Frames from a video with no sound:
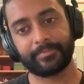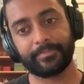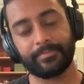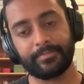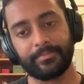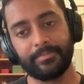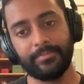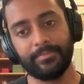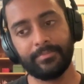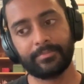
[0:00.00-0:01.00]

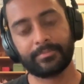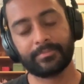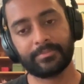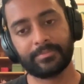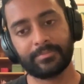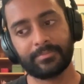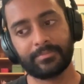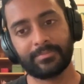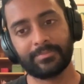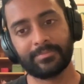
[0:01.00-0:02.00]

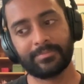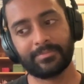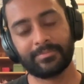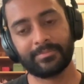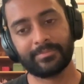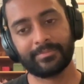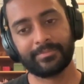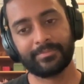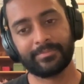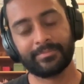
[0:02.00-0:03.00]

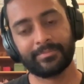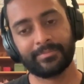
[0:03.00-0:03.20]
No words are spoken by the person on screen.